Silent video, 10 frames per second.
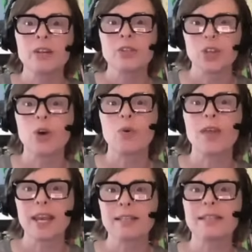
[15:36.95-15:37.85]
So
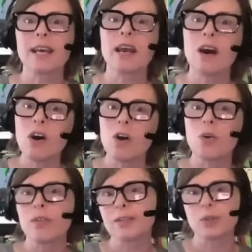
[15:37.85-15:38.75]
they can say,
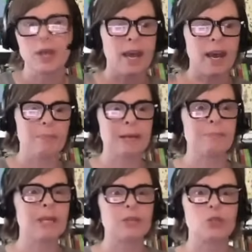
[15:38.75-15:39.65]
oh, this had
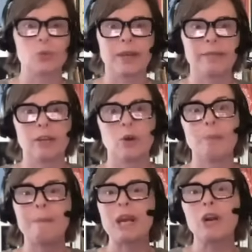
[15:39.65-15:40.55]
been mixed with, you know,
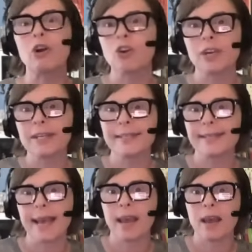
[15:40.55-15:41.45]
bear
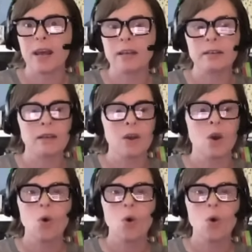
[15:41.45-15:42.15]
grease and